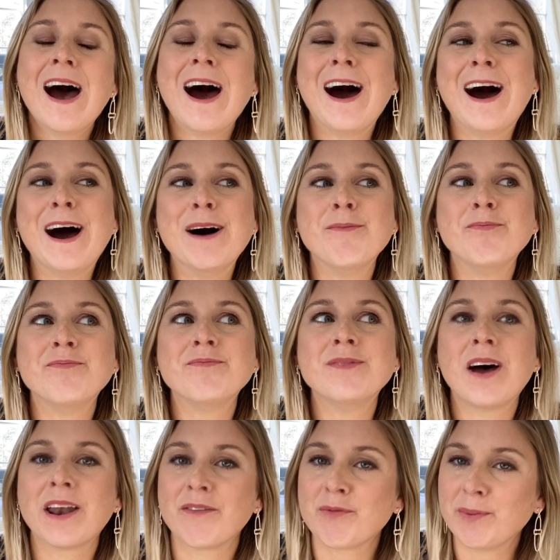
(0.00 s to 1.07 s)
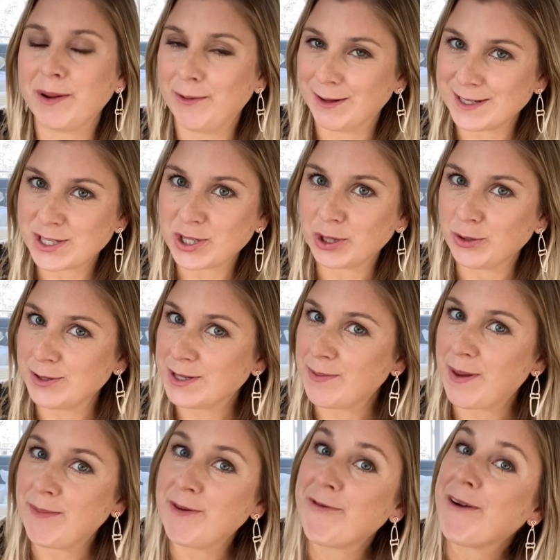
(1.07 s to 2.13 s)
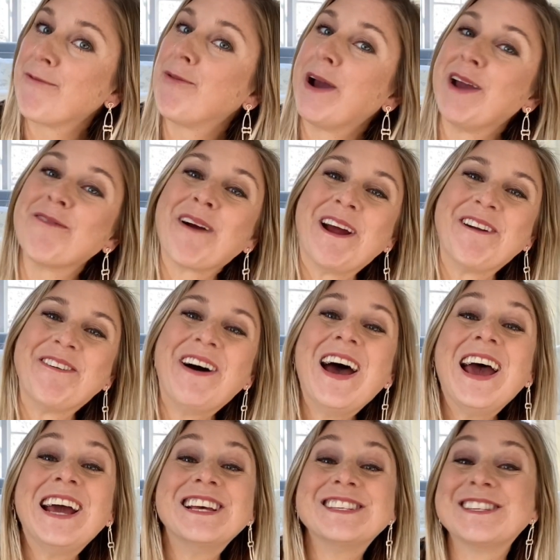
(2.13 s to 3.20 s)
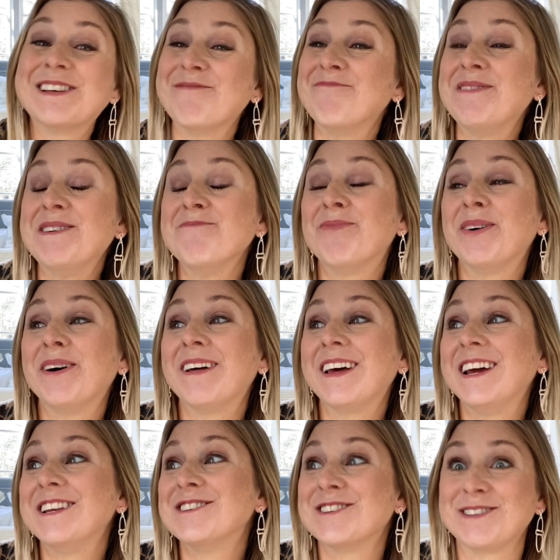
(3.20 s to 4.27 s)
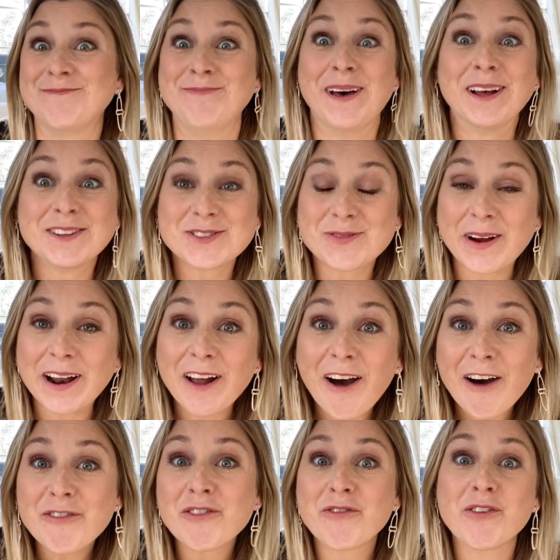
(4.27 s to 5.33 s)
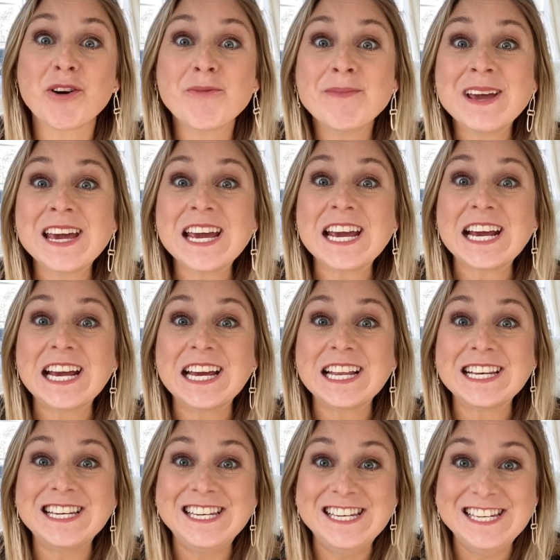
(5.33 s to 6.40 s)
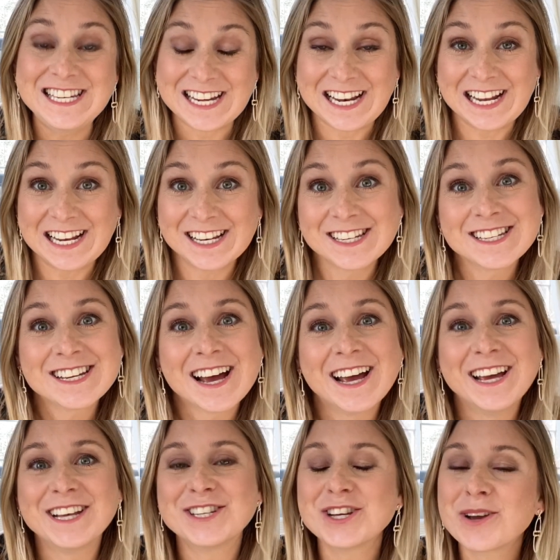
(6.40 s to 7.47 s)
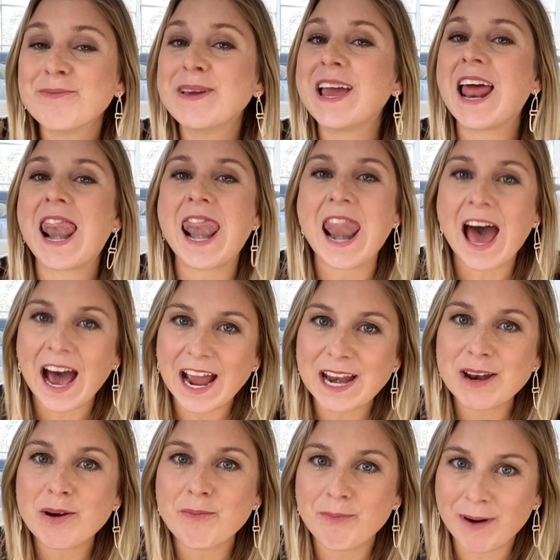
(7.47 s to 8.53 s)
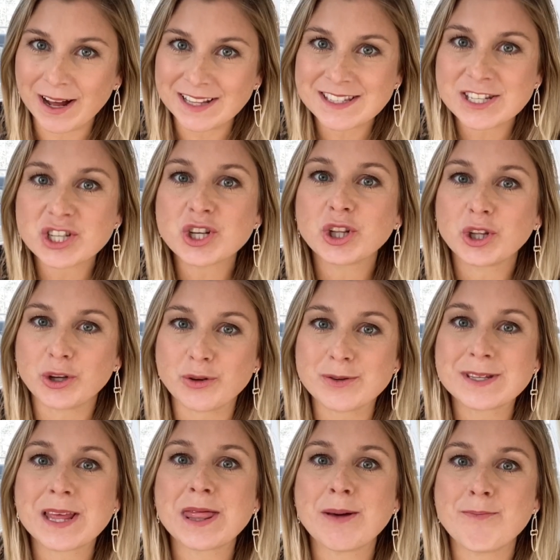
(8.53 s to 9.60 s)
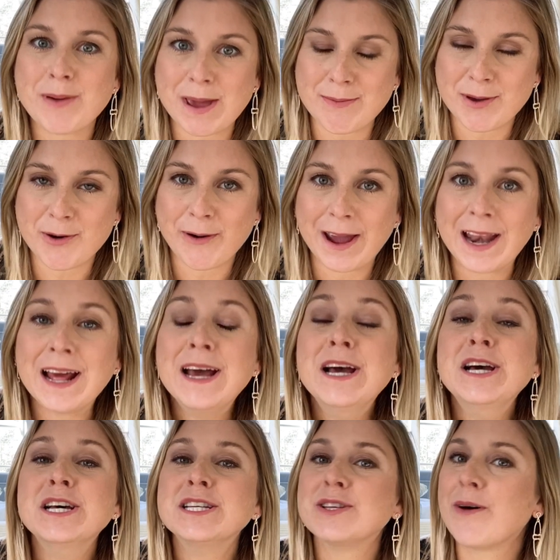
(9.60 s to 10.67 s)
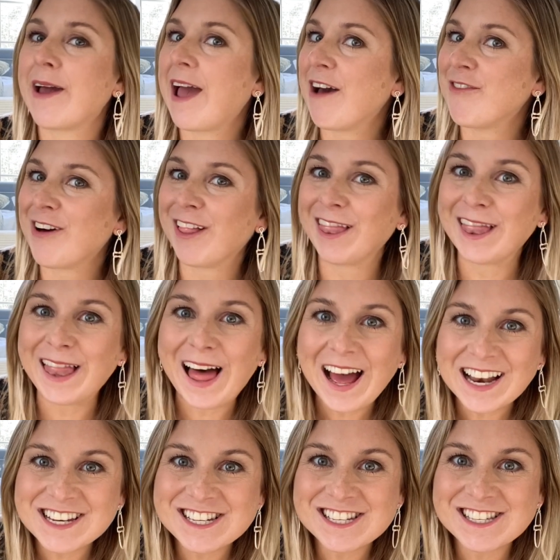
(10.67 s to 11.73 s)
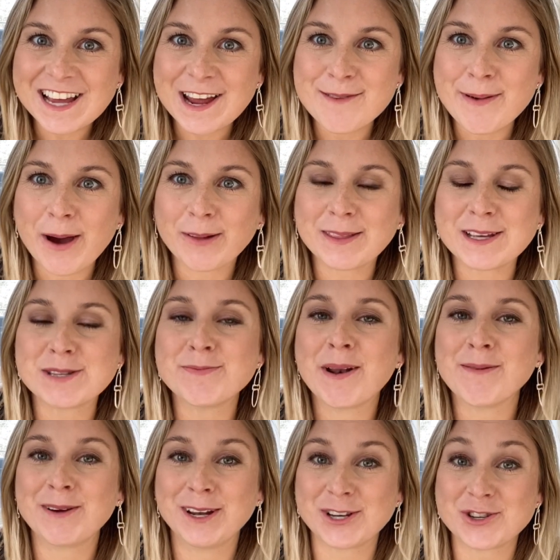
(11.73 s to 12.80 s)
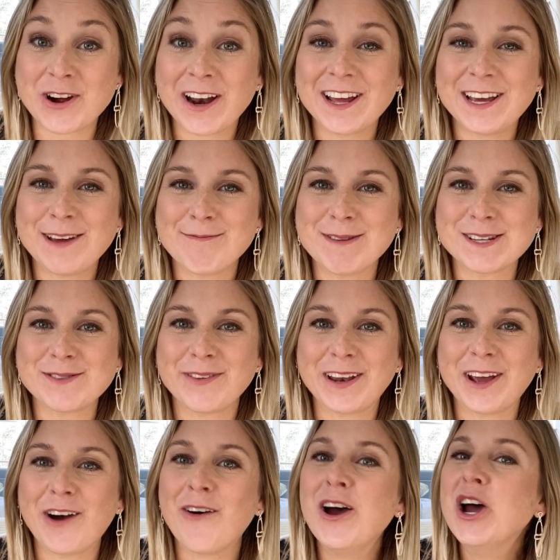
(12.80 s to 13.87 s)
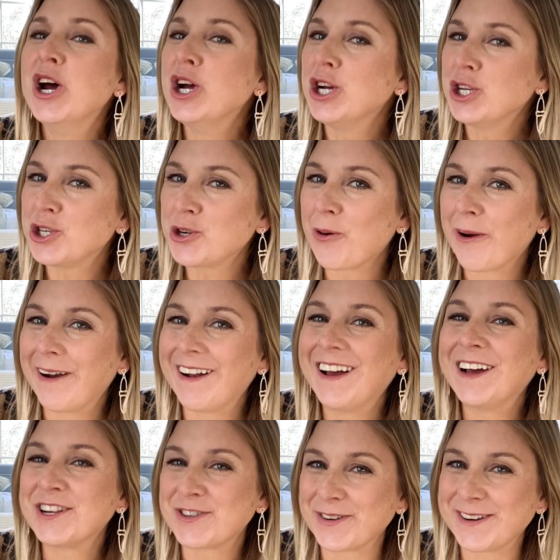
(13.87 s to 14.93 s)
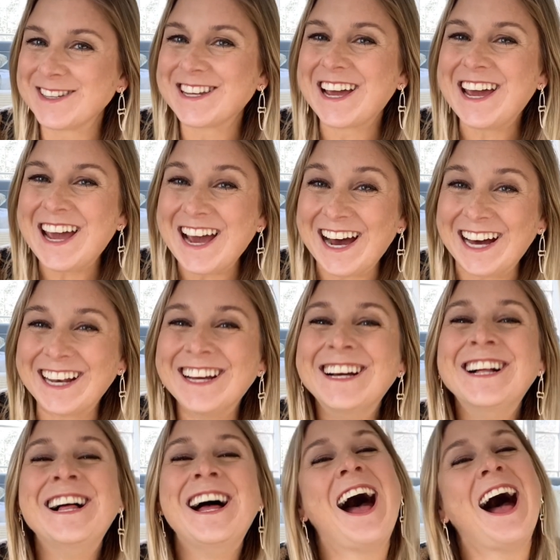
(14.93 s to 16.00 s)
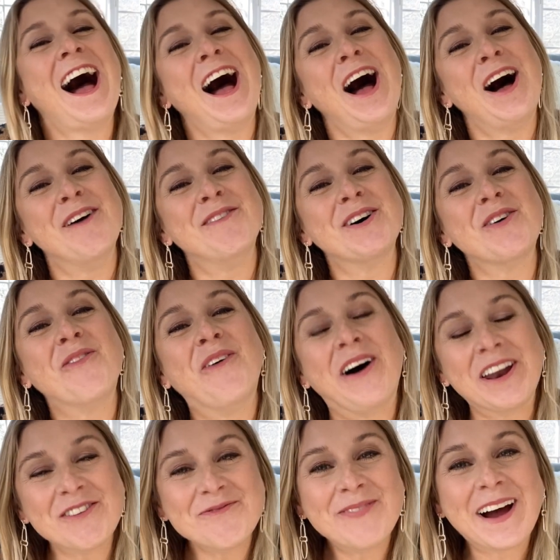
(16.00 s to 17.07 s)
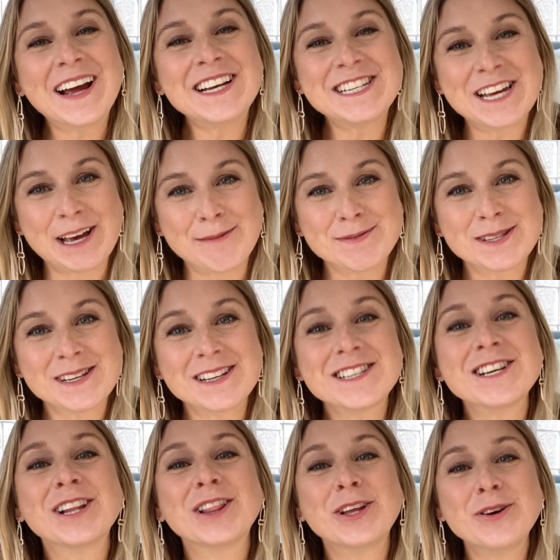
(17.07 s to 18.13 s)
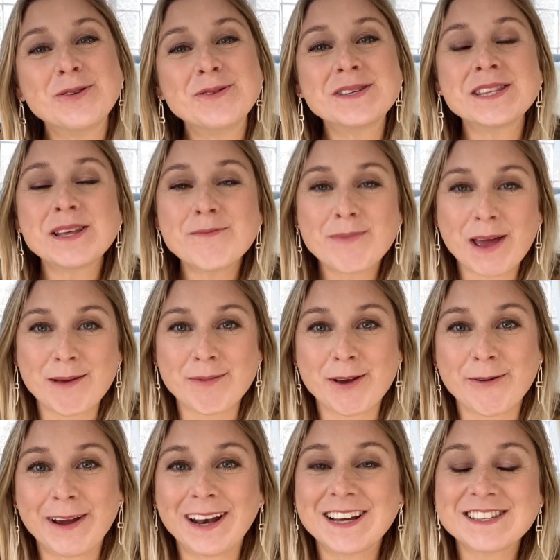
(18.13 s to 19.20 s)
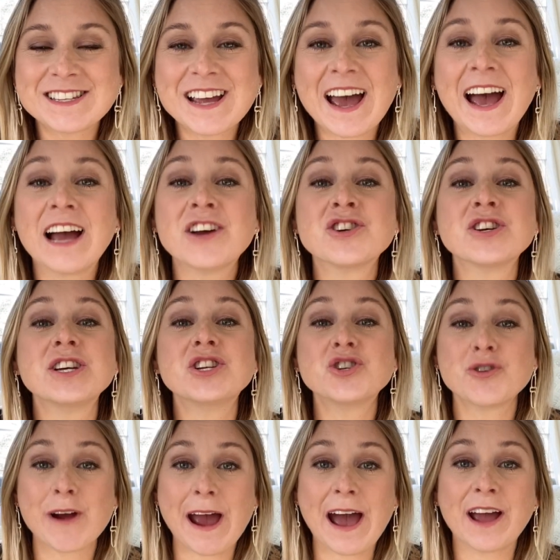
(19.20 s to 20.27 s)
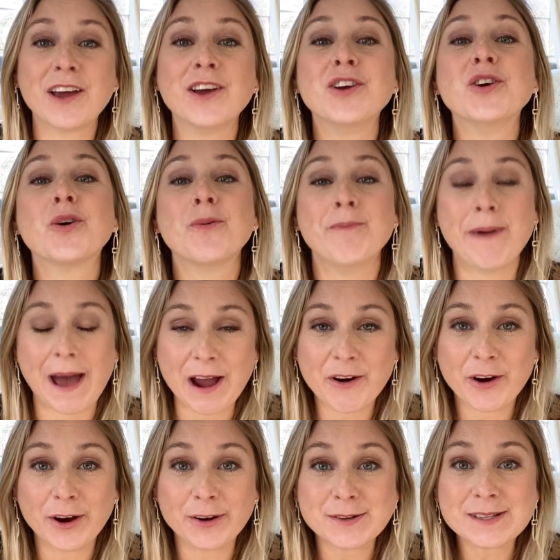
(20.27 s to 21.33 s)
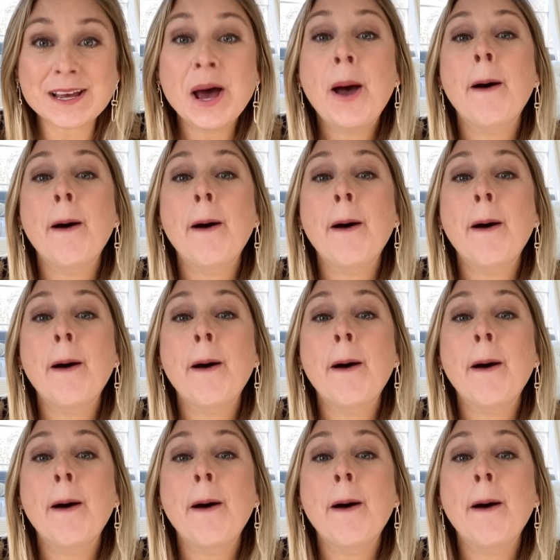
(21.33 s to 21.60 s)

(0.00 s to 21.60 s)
Um, not everybody wants to lose the baby weight right away. Some people, it just melts right off. For me, it didn't. It took me nine months to lose the baby weight. So I have a lot to say about this, but I'm gonna try to keep this video short, as short as I can. Um, one of my tips to lose the baby weight is to actually track your macros.